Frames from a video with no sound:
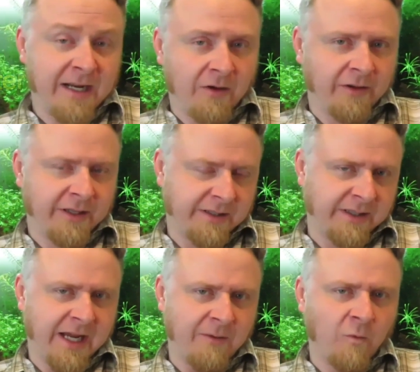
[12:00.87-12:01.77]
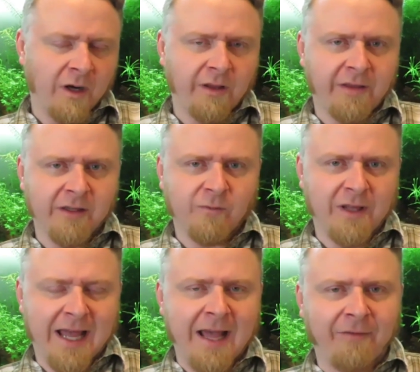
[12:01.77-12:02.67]
Now, this is again one of the things
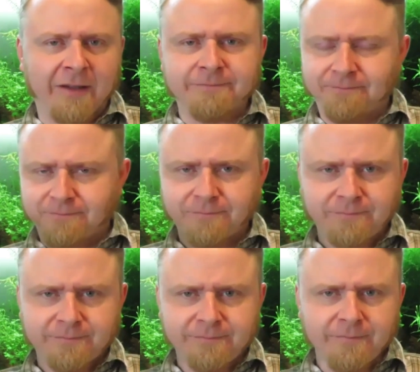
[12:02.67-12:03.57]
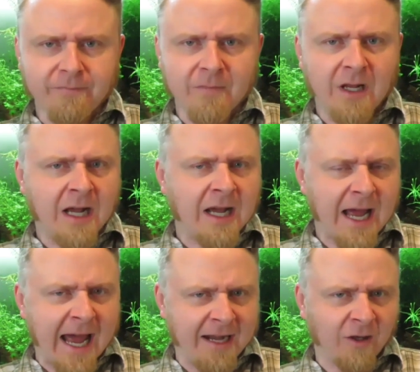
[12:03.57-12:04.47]
with having
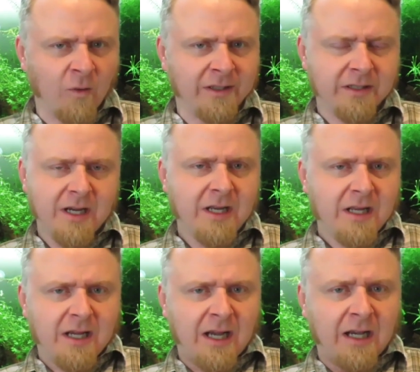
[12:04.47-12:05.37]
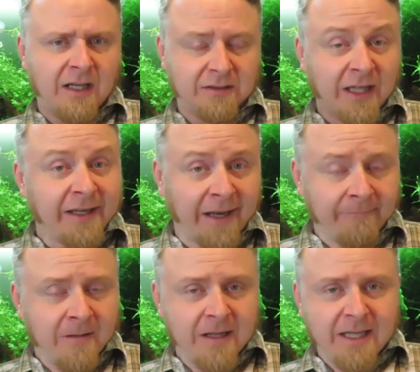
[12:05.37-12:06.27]
adequate
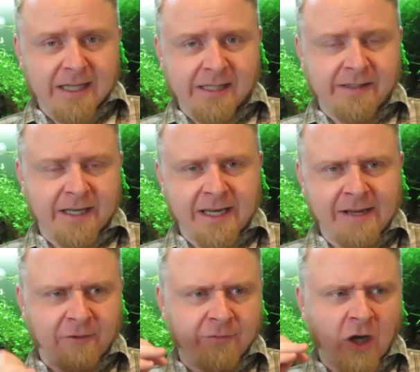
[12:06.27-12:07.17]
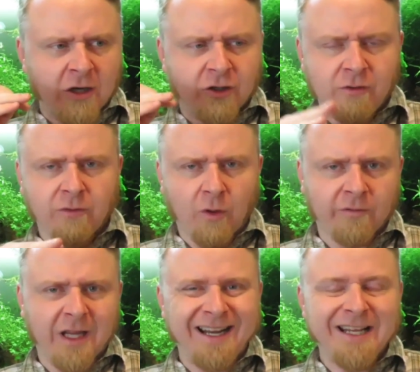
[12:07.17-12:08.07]
lighting, is that if you've got too low
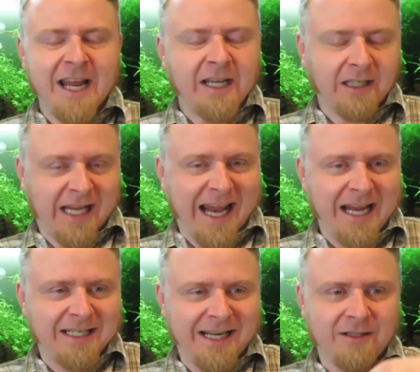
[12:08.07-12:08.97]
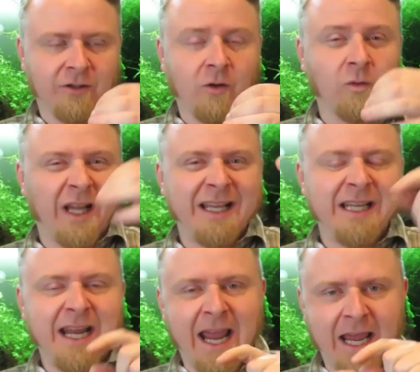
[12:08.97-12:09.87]
of lighting, it can tend to grow
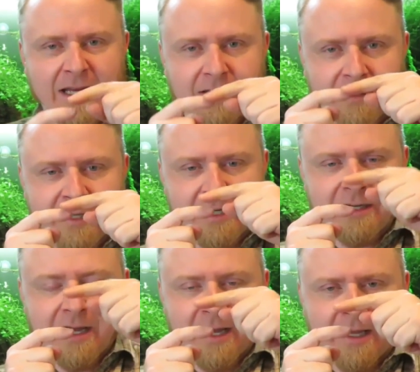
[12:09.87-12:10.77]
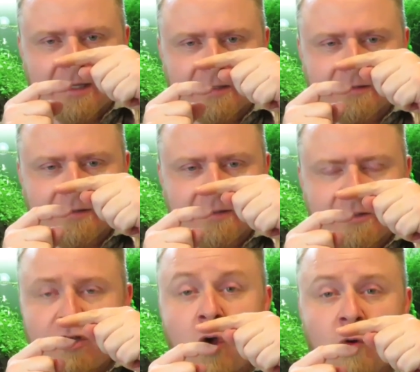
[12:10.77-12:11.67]
leggy, and the
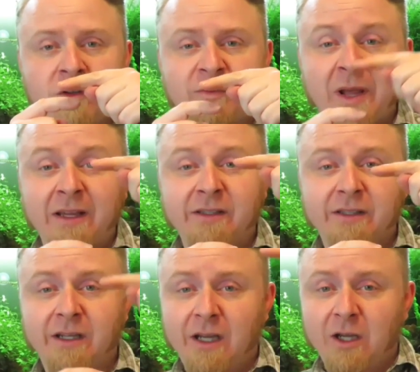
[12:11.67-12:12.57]
node space